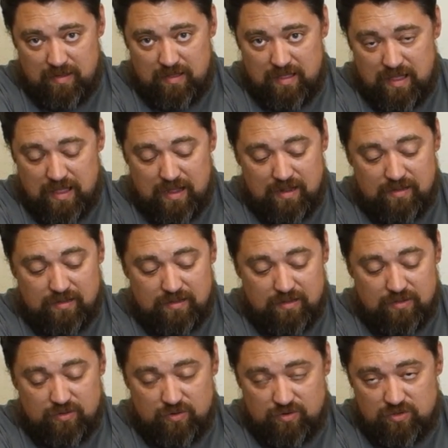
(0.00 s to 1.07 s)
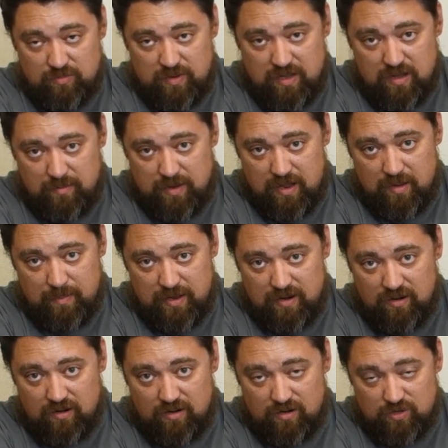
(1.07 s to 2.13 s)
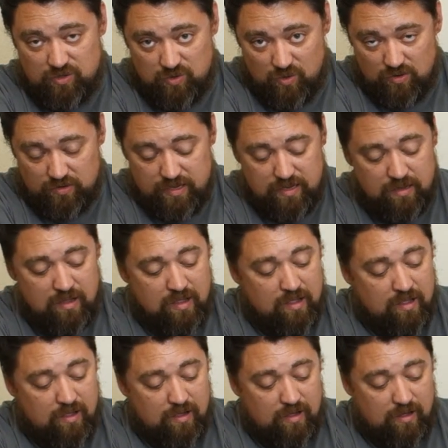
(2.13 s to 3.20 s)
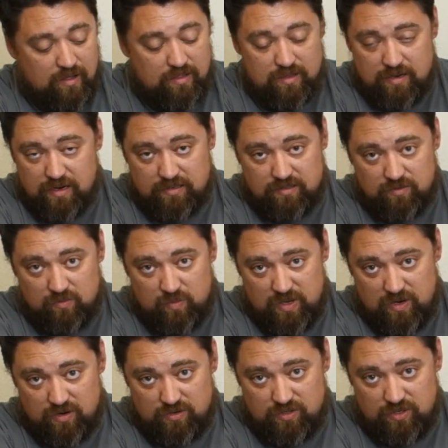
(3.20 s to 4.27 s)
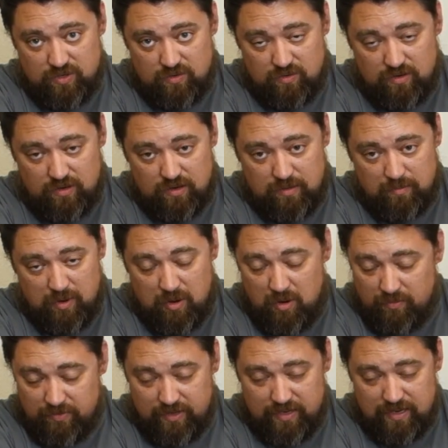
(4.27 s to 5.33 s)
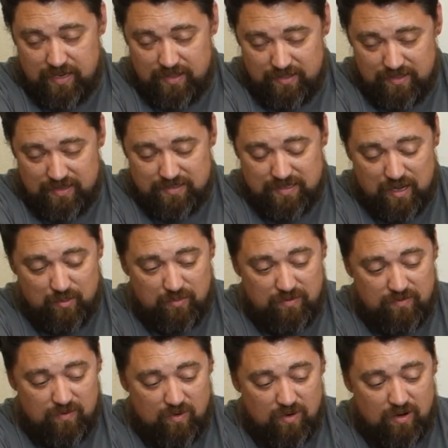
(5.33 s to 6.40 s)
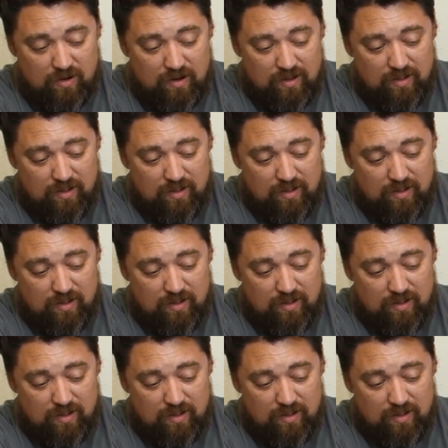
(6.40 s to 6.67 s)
And those should be coming up here shortly in the next week or two. Hopefully getting these out before